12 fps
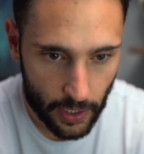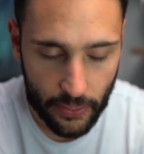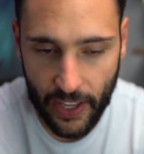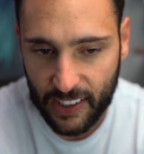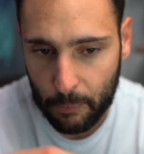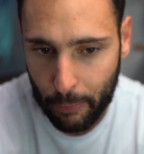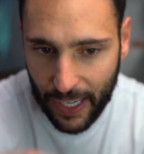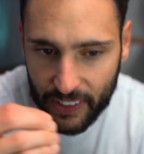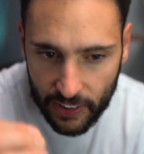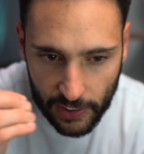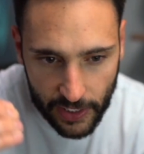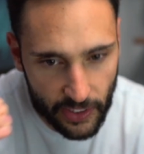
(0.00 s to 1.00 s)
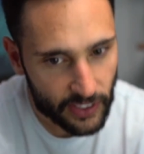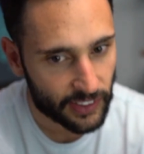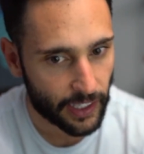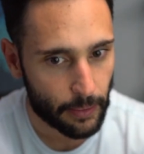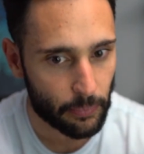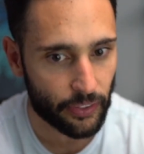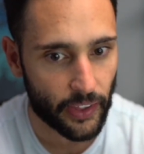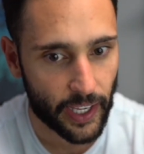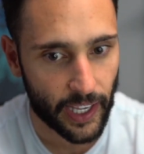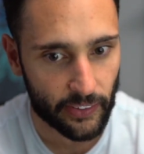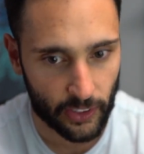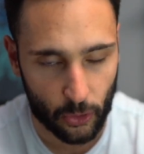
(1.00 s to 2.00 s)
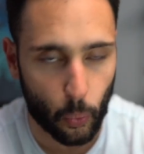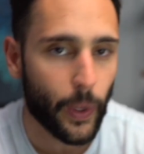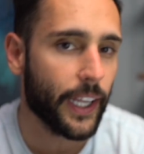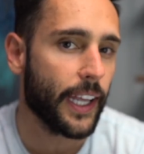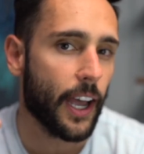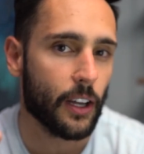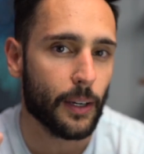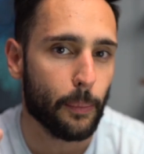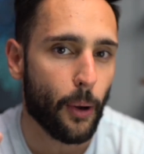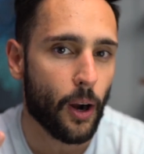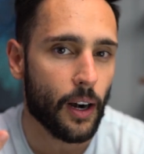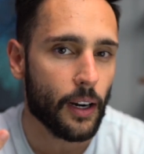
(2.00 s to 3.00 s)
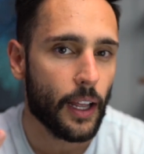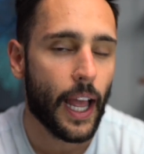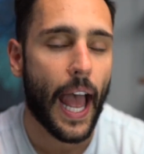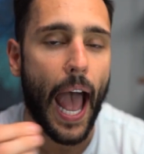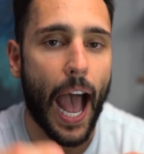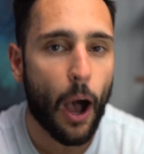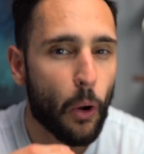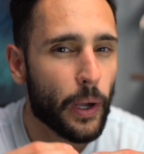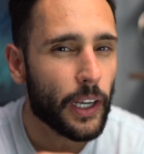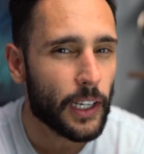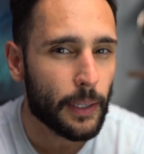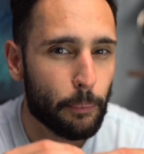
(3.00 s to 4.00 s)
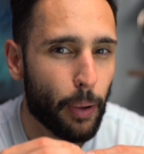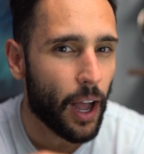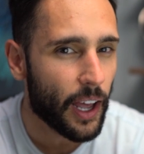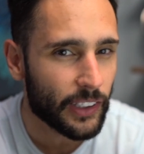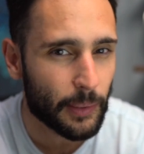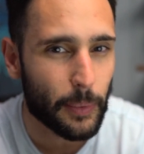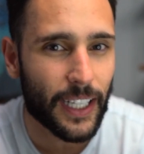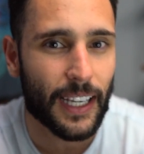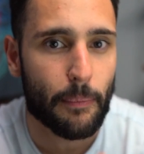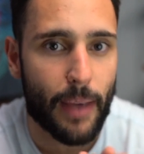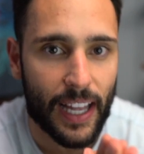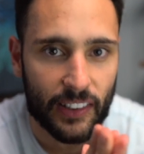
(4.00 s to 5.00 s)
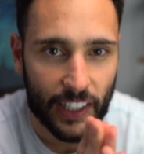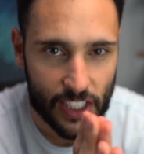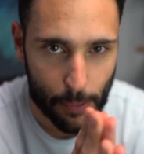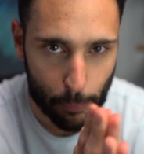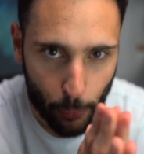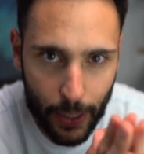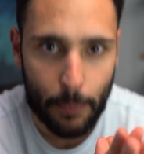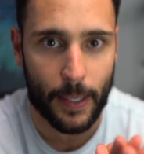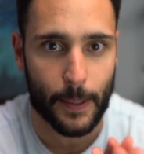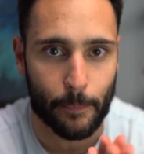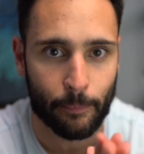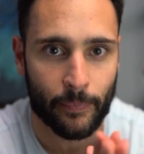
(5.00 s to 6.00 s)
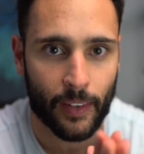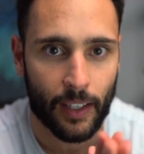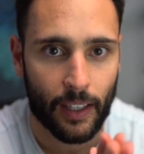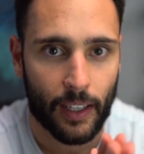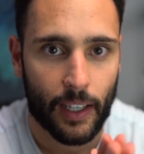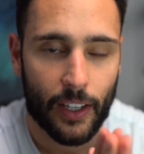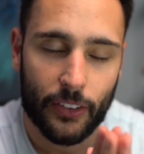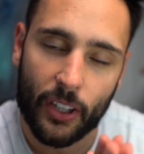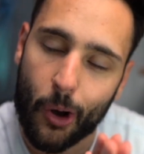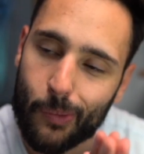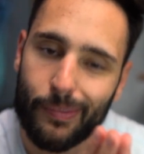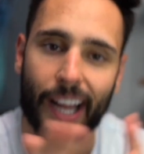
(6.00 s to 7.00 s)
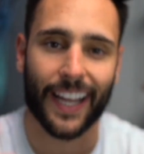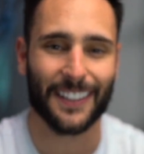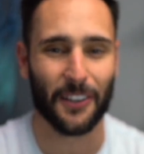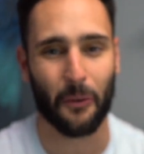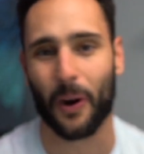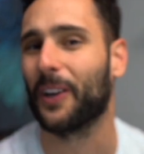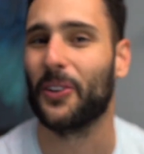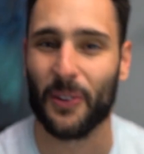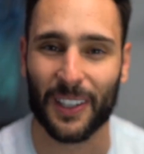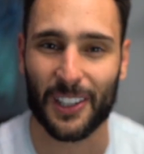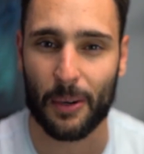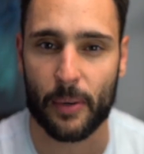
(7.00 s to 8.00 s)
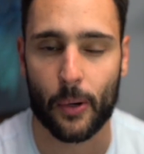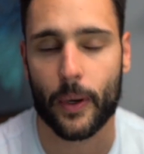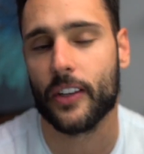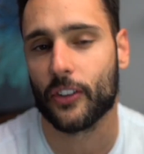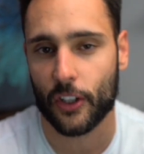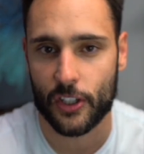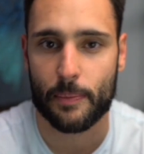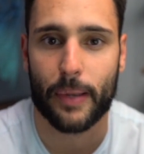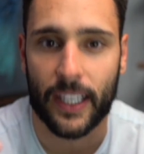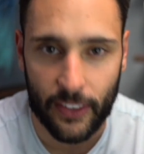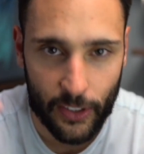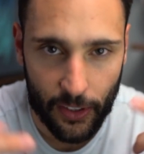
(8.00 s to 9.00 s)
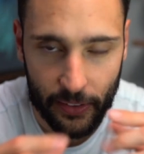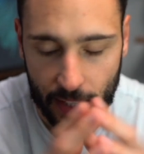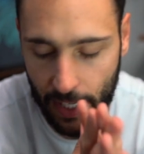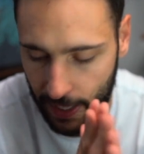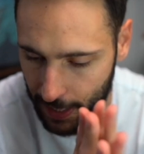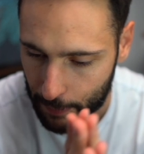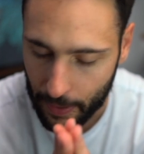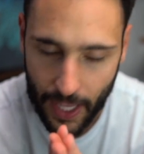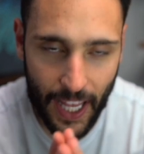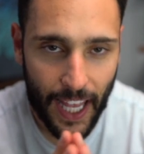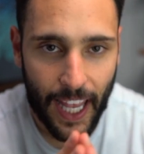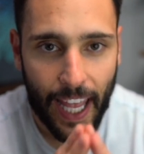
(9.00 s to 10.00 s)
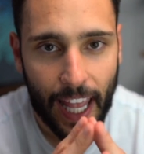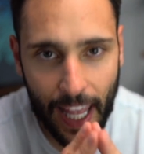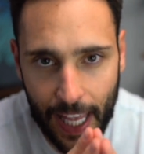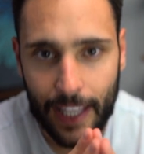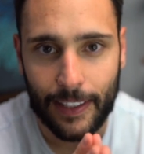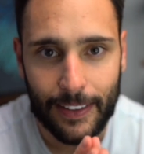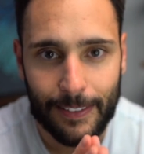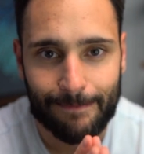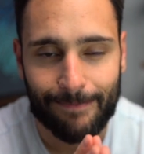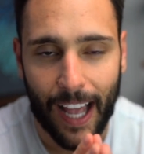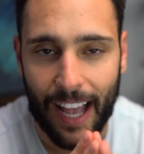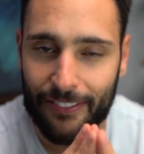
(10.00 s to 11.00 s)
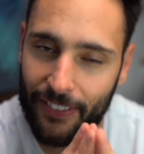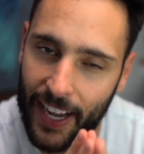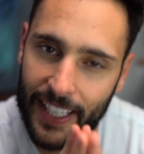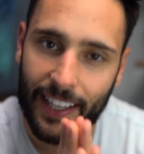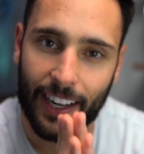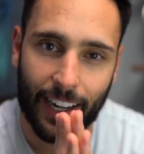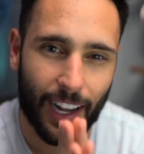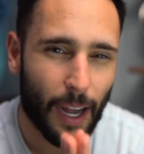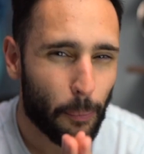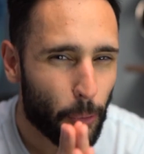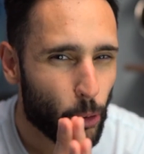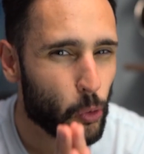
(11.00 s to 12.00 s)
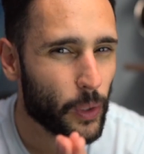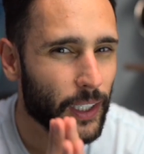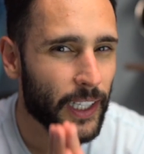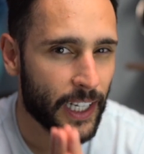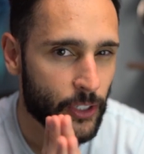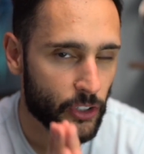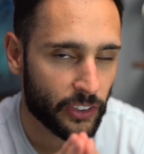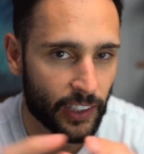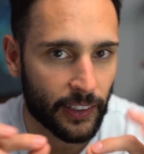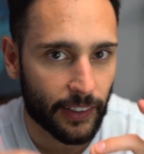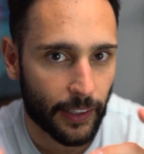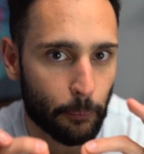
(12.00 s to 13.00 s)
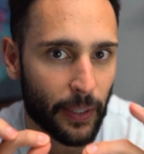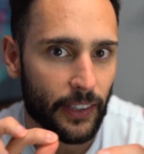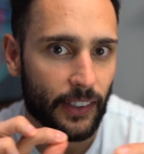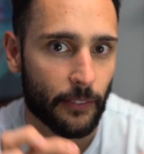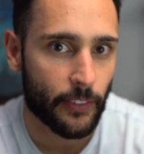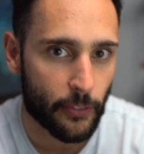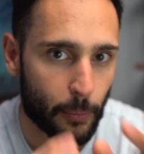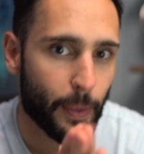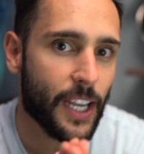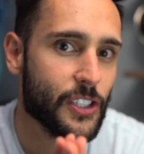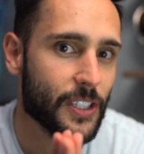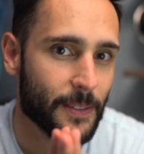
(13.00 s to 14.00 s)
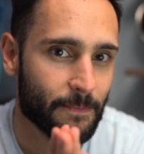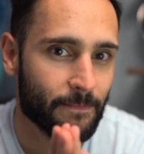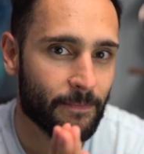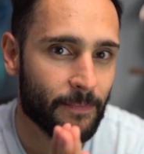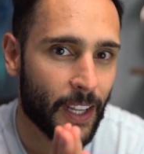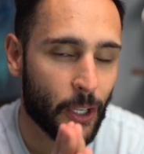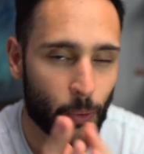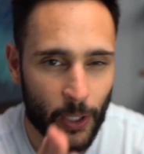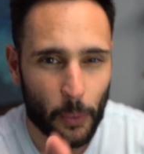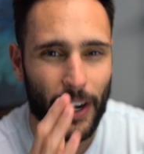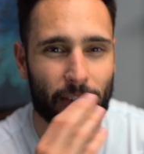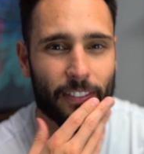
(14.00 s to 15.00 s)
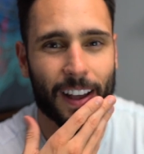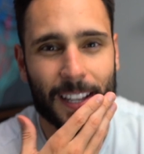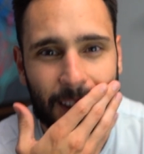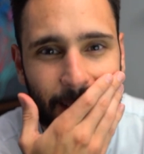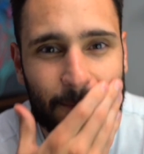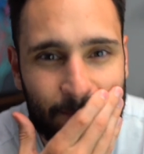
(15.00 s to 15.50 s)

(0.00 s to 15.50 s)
that's basically the same thing as its wing counterpart, how it could possibly command such a premium. So I get to work doing a little bit of research, being the nerd that I am, and I find a couple really interesting tidbits of information. You wanna know what I find?